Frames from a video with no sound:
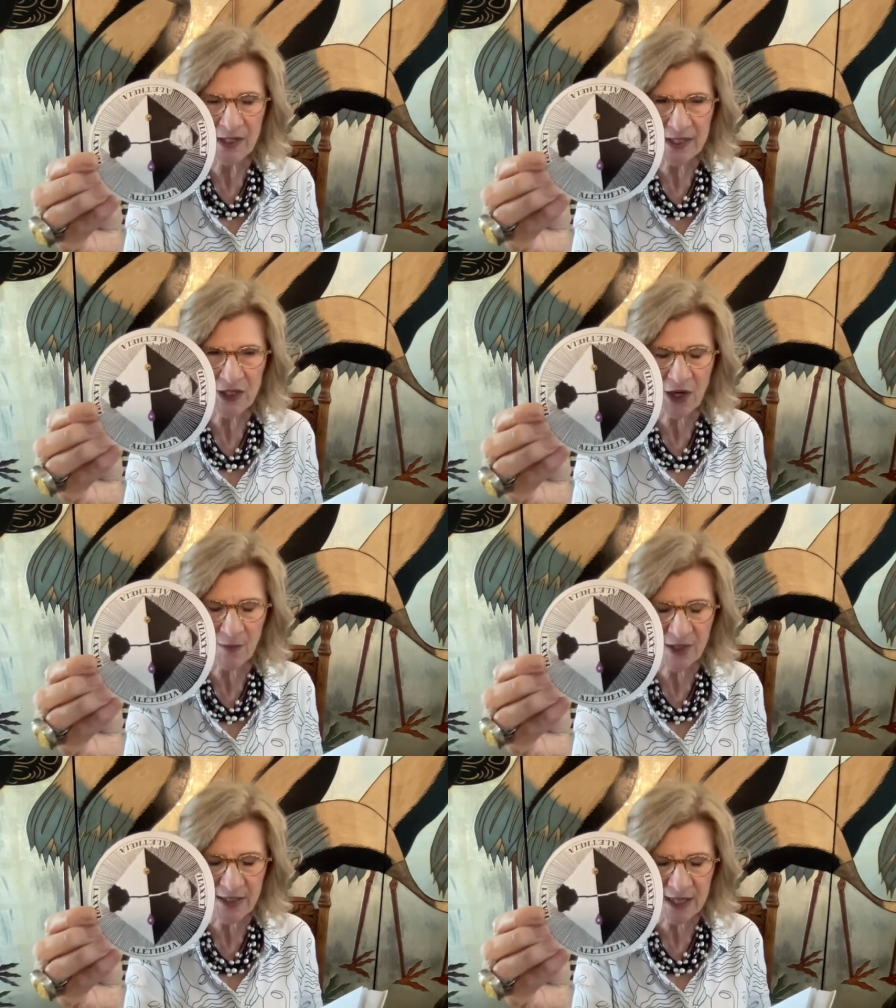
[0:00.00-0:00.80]
It's time
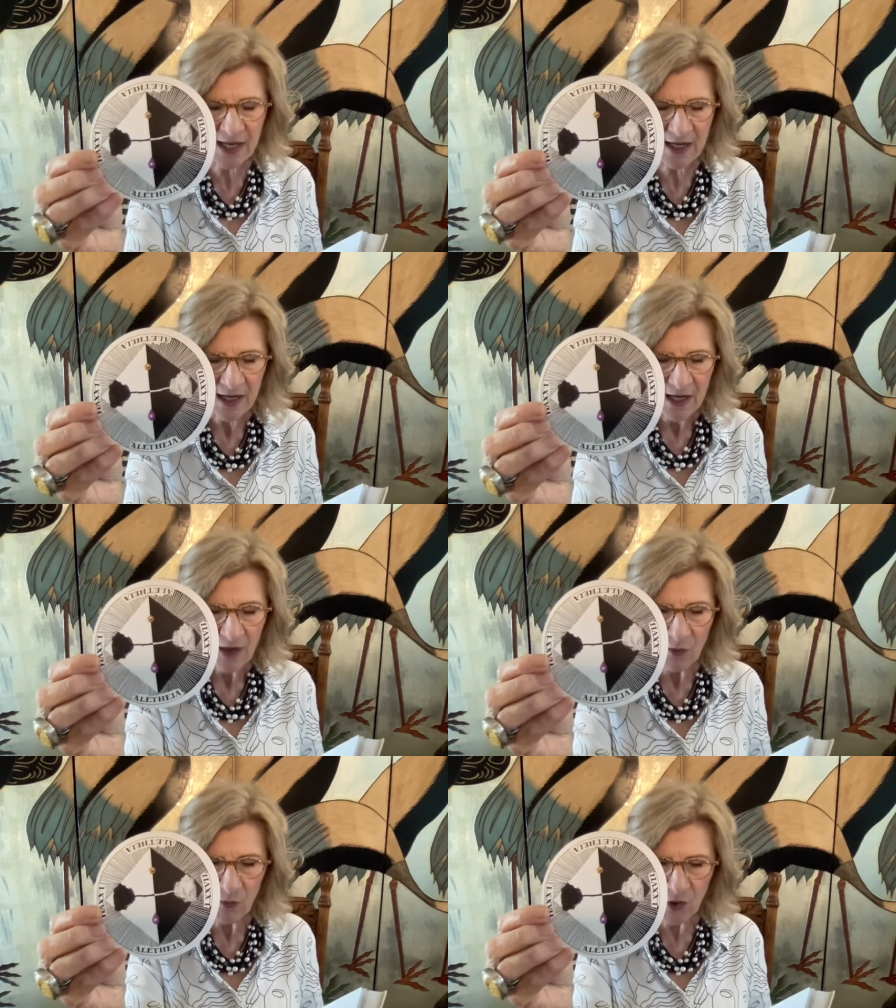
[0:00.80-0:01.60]
to say
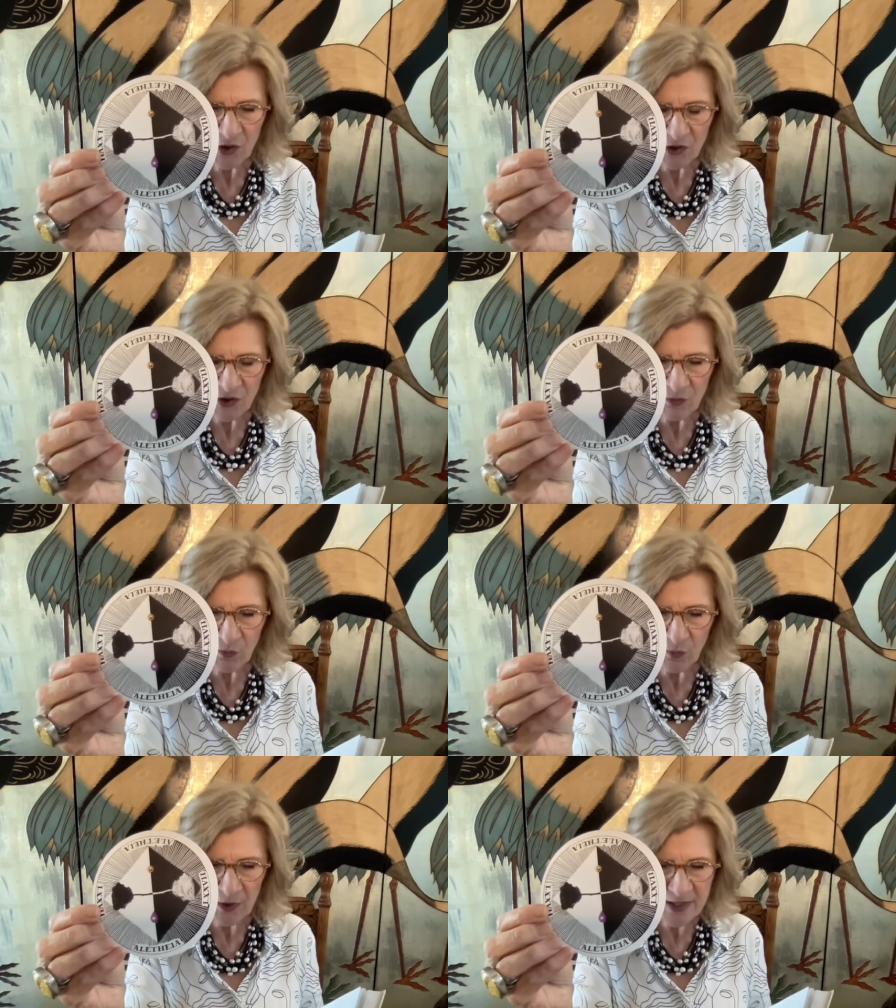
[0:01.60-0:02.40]

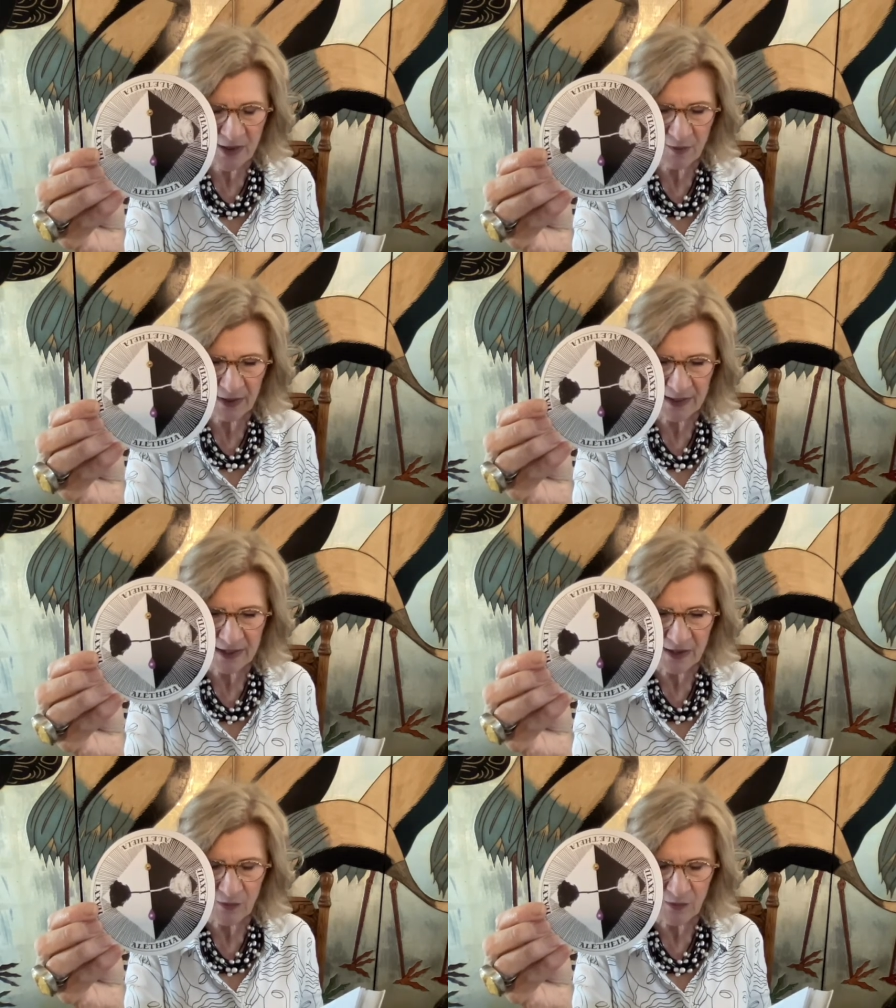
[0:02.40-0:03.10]
what's completed,